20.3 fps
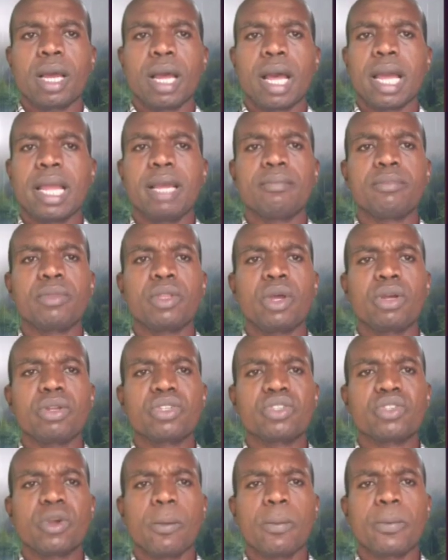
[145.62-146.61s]
I am
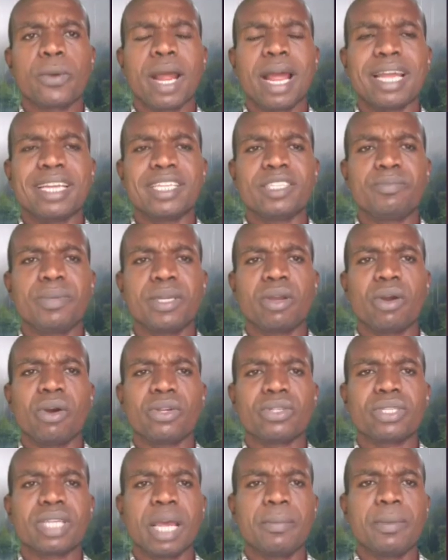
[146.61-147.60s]
not surprised,
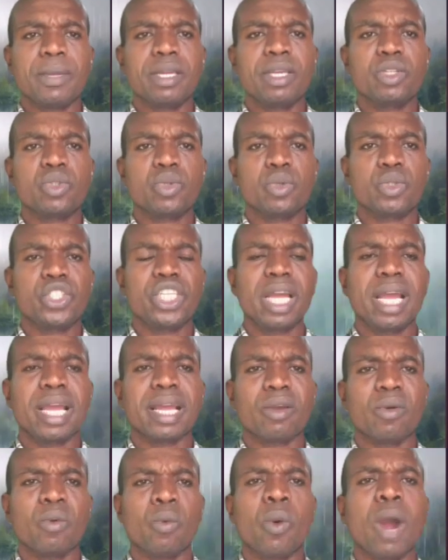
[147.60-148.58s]
because I begin to
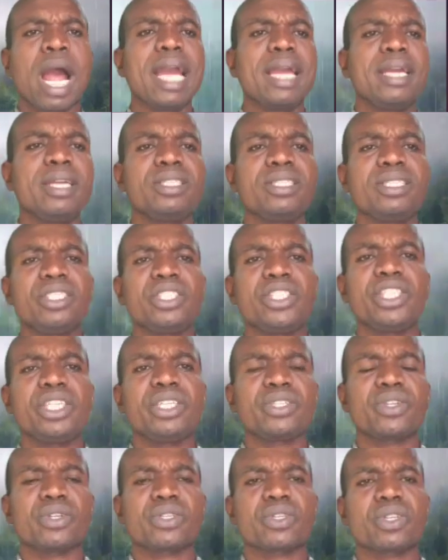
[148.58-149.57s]
check, why did
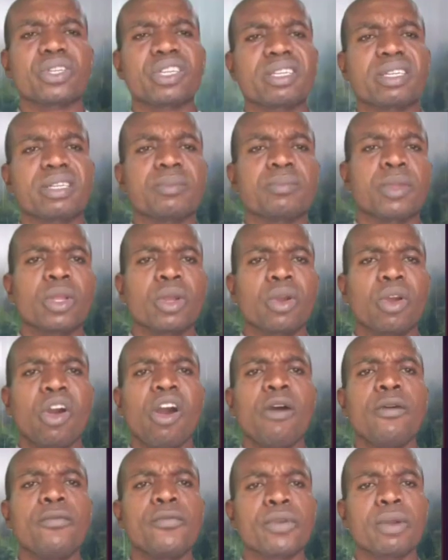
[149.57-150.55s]
Jesus
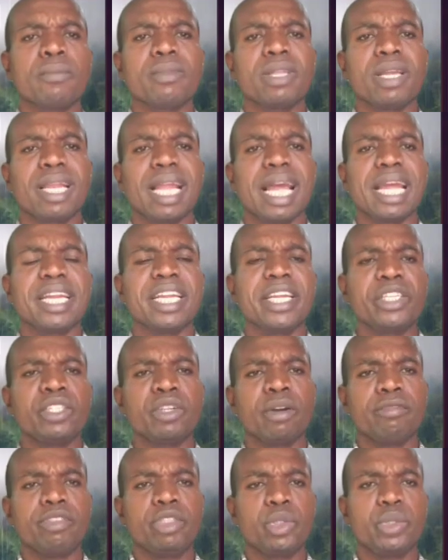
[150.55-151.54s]
come from the
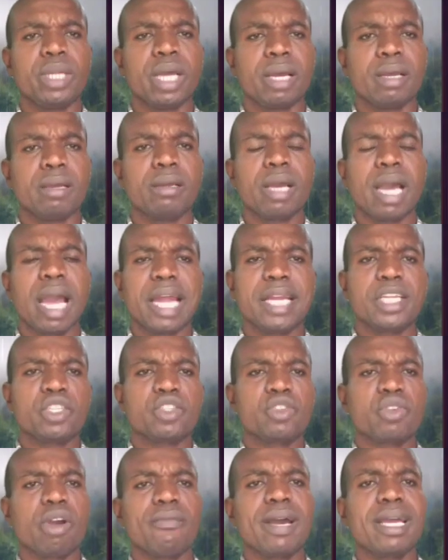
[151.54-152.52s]
lineage of Judah? I
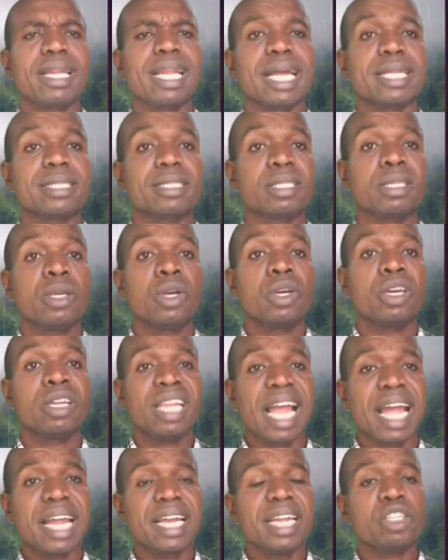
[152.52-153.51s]
discovered that
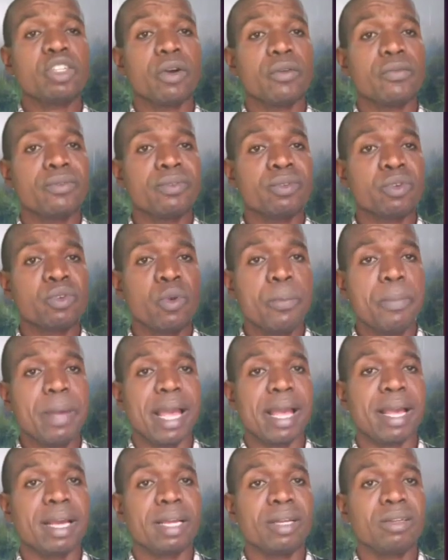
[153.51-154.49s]
lineage of
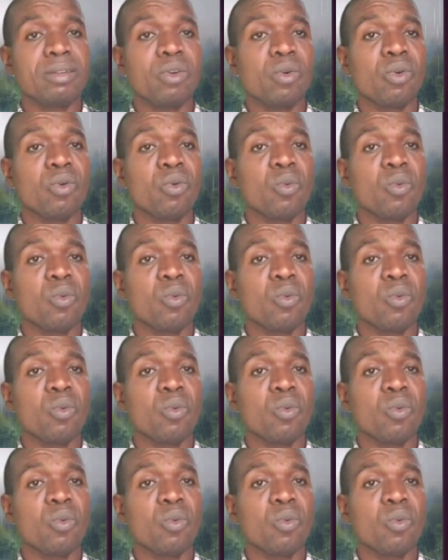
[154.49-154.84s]
Reuben